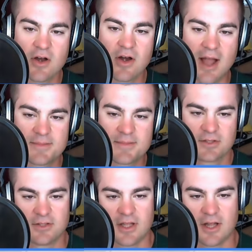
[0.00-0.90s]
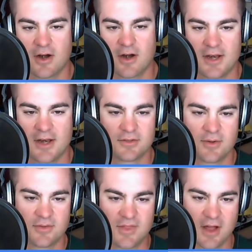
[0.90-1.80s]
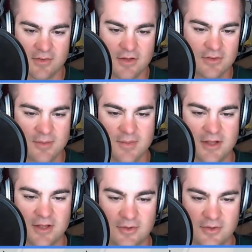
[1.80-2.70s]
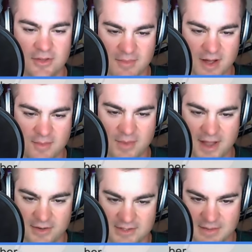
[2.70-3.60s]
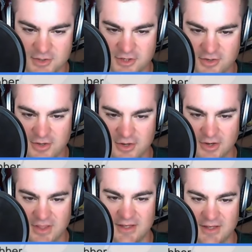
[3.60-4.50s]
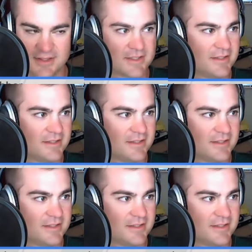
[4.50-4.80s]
absolutely are. I don't know what they are though. Let me go look at my mail because I'm sure there are things.